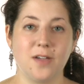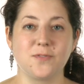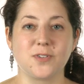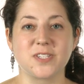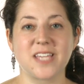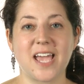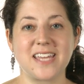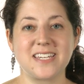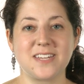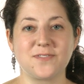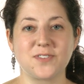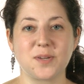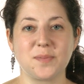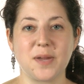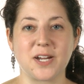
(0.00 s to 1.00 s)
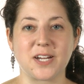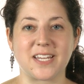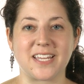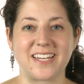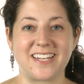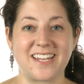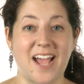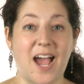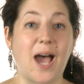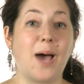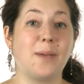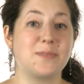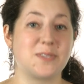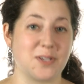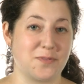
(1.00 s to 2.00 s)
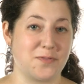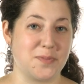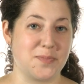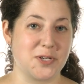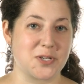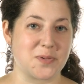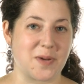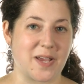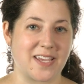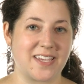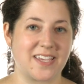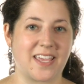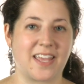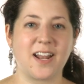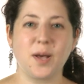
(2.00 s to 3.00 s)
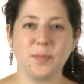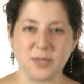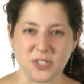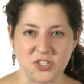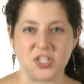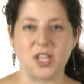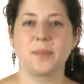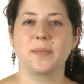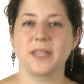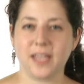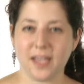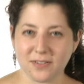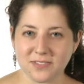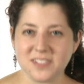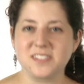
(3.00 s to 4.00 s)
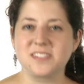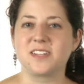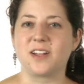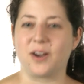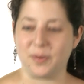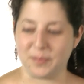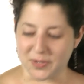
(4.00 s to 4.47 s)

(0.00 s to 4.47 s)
For Scientific American, I'm Sophie Bushwick, and I'll be jamming out to star